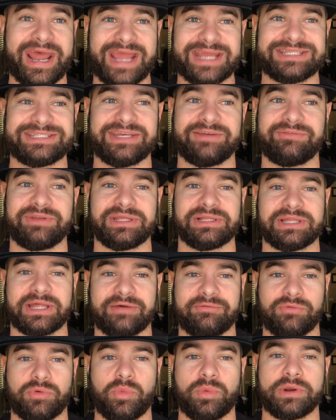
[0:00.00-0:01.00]
activity
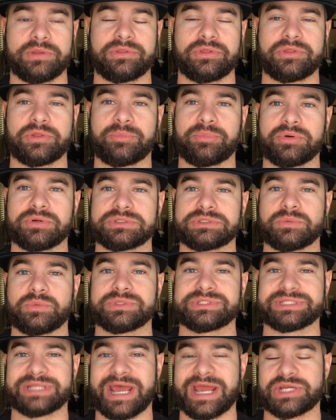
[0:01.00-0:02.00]
level, whether the person
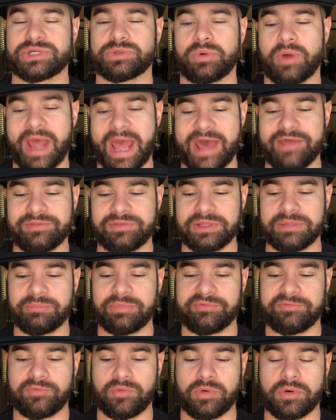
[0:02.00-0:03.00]
was an actual athlete
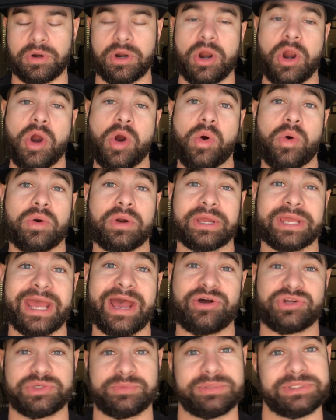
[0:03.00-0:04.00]
before or a
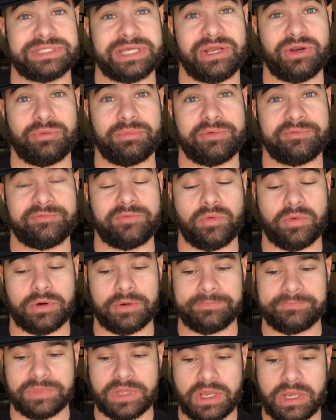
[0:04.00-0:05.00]
couch potato before.
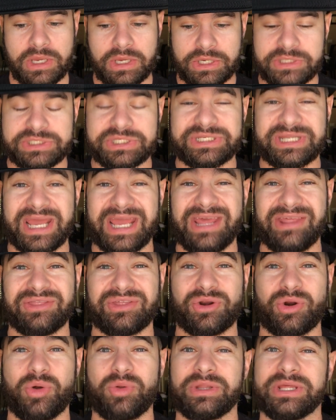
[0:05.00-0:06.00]
To date,
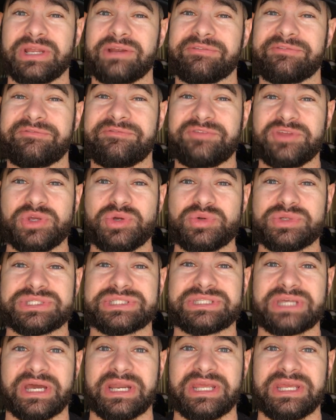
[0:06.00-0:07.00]
there are only a few
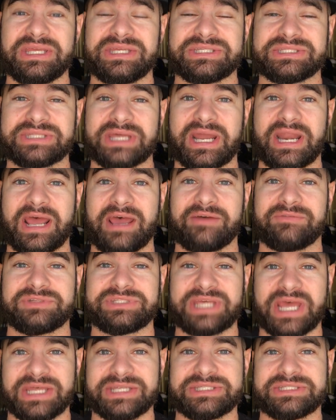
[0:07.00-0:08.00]
studies that have
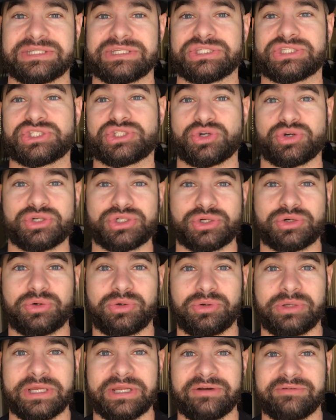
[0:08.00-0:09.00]
tested
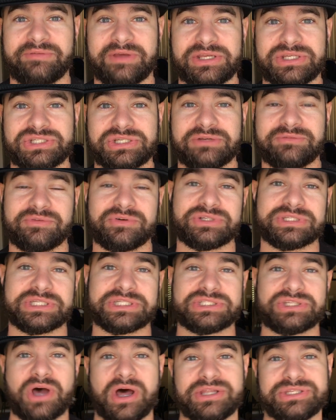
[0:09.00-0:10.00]
surgical intervention
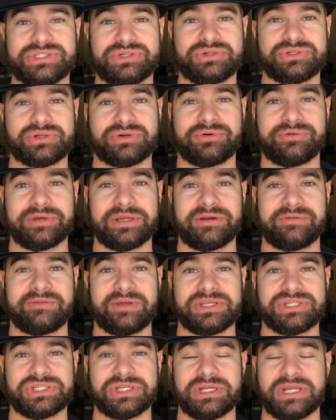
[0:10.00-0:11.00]
versus non-surgical
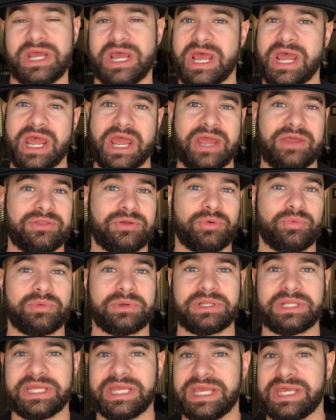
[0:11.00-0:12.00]
intervention, and there
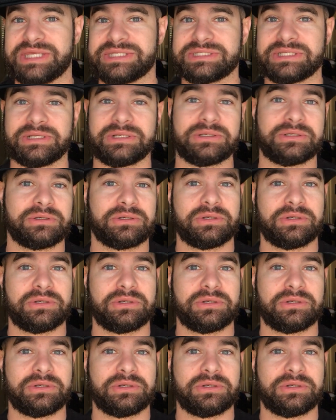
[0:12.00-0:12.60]
really isn't